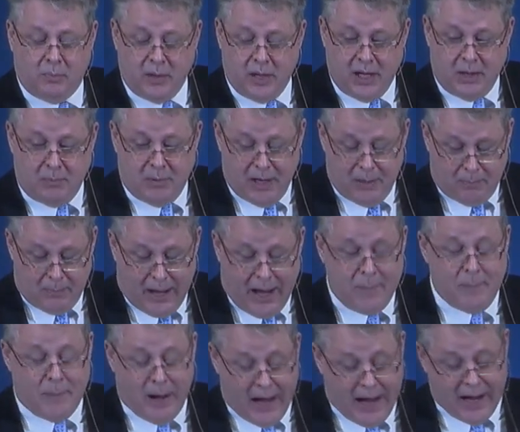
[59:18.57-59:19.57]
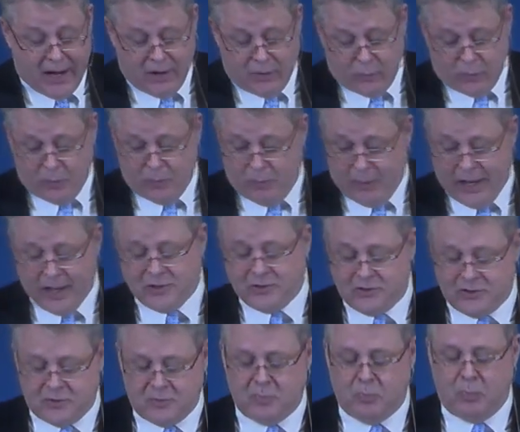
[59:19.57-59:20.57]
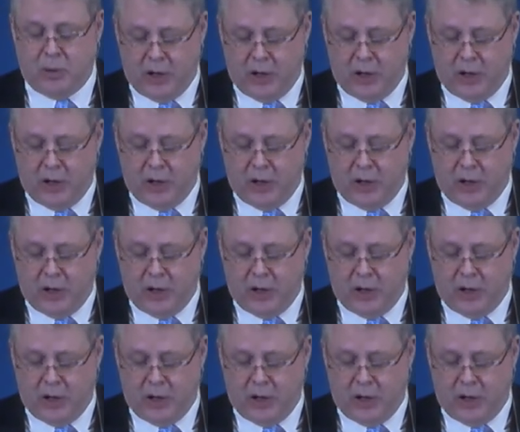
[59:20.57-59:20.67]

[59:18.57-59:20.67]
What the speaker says: in my mind, rebuts